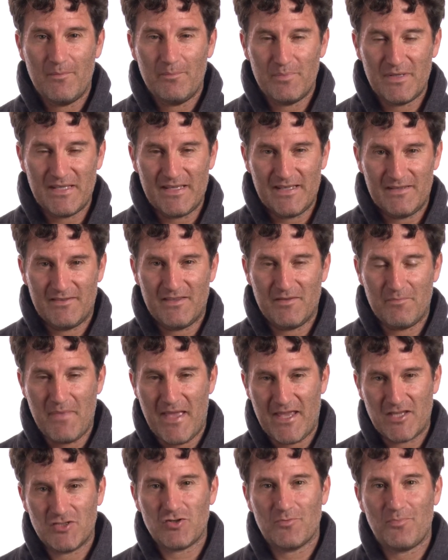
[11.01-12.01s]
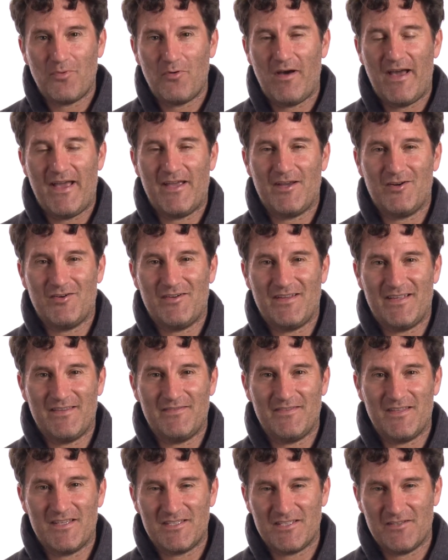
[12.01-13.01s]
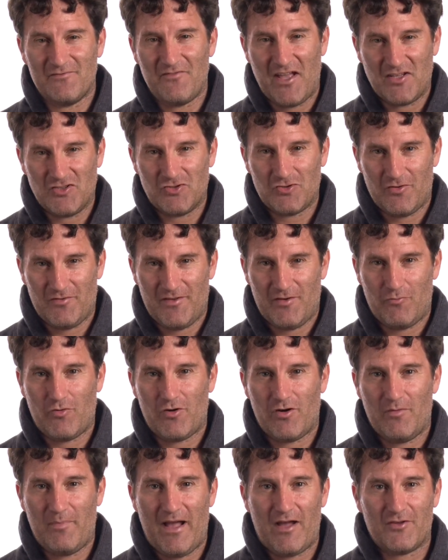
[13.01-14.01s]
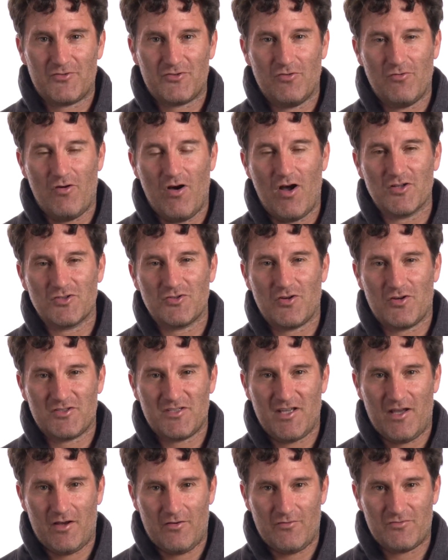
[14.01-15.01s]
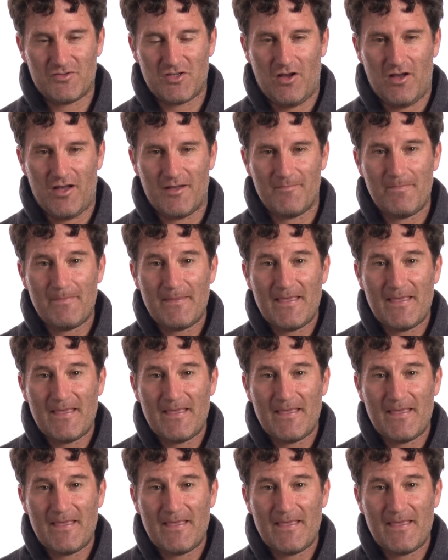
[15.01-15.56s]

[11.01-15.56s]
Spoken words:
be the major player in this adventure that we're about to launch ourselves on.